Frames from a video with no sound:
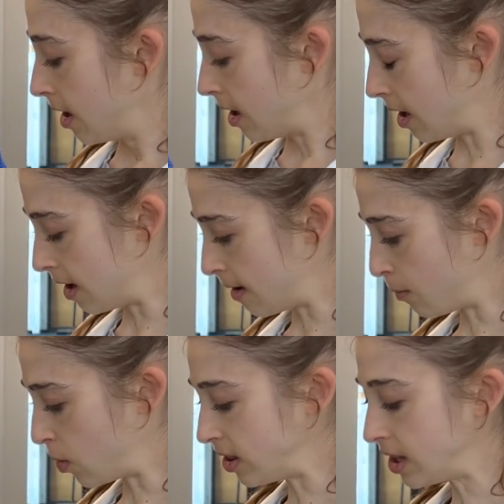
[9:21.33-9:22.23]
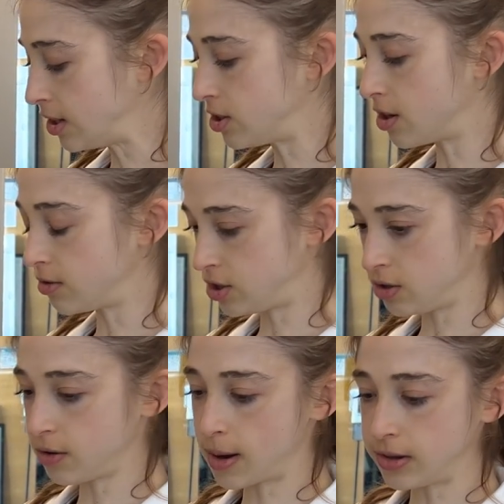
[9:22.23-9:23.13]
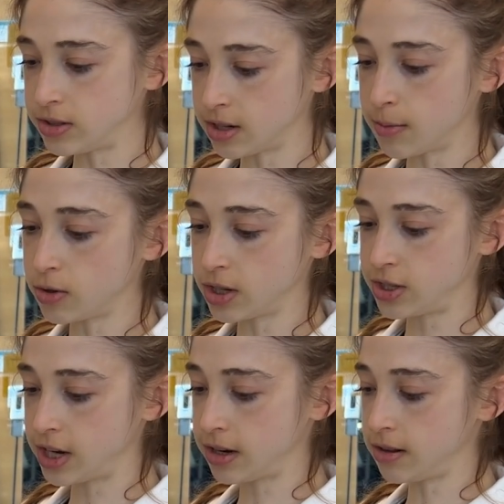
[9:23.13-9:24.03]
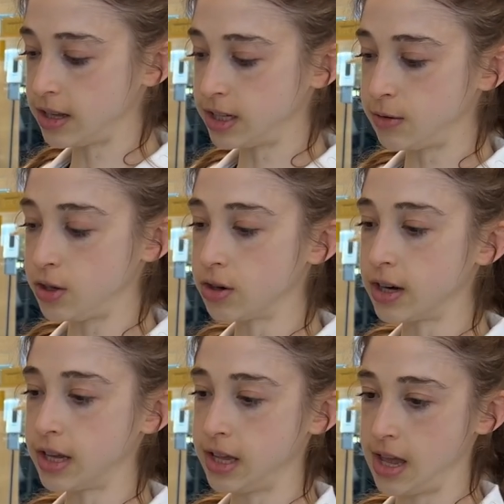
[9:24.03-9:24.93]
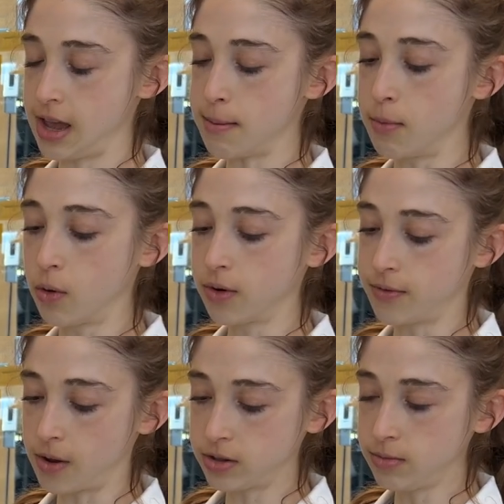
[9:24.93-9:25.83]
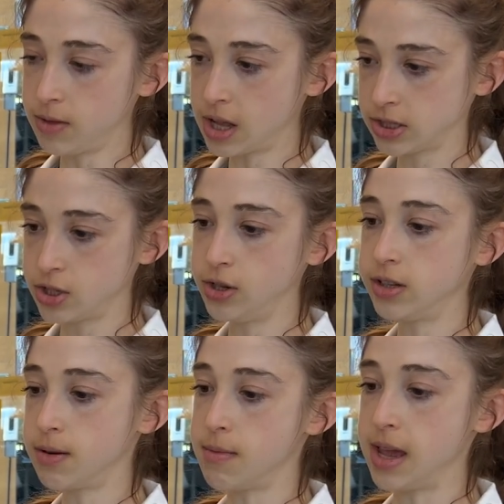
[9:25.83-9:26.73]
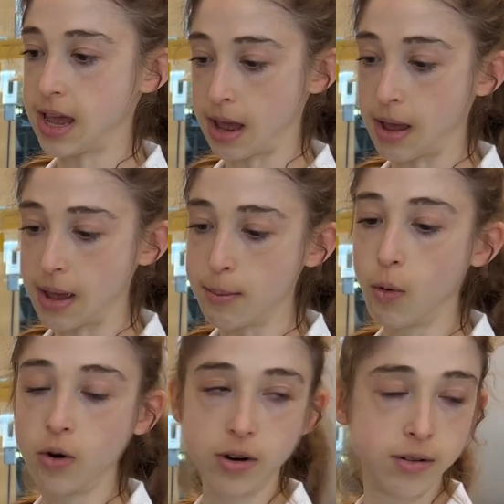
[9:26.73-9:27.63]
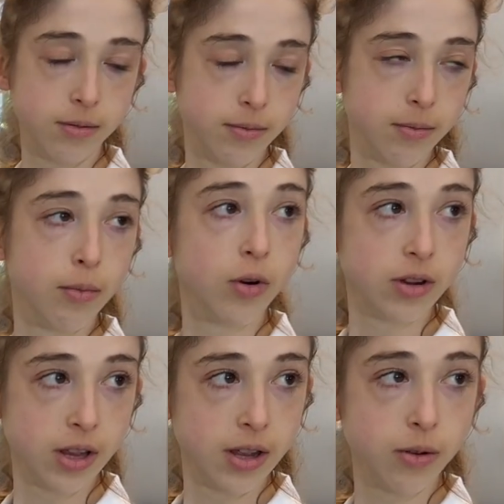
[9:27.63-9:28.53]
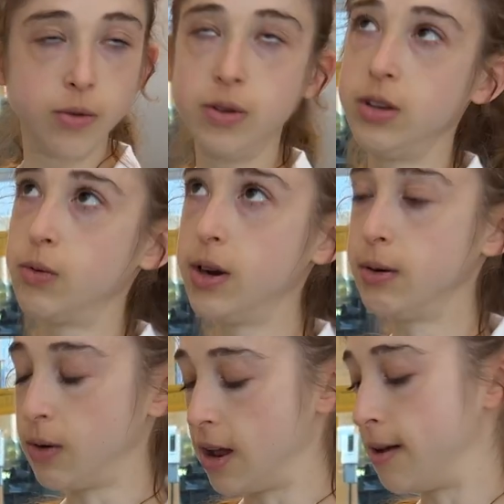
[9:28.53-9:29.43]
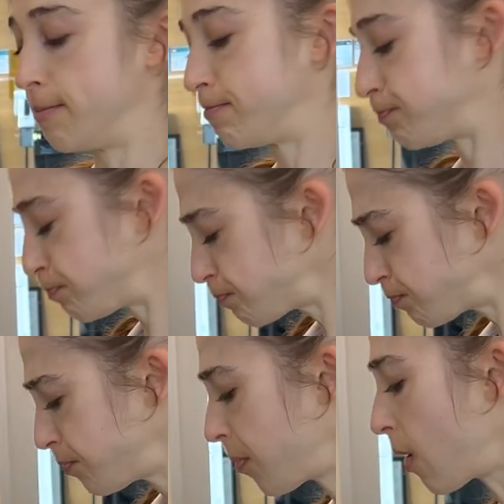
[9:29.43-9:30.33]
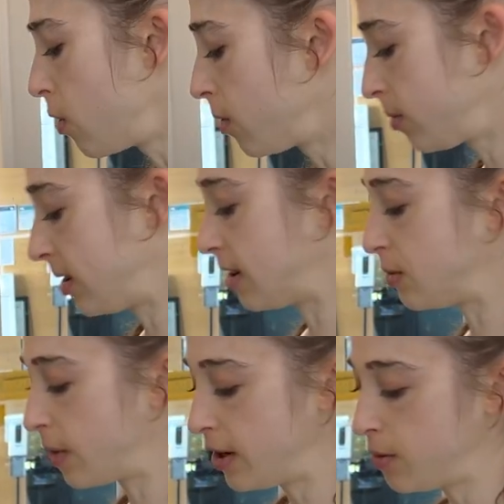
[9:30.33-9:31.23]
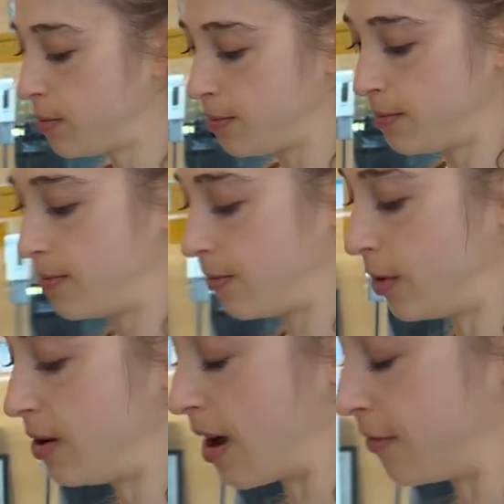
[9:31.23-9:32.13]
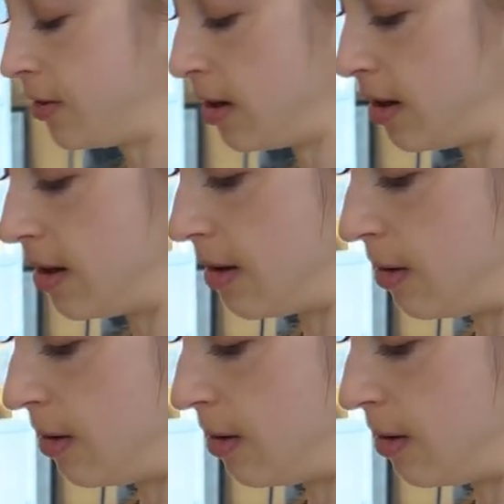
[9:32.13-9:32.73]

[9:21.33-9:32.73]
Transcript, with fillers: Um, one thing to note too about using a multi-channel is you're gonna get more volume loss, so you need to make more more liquid. Um, or because when you when you have to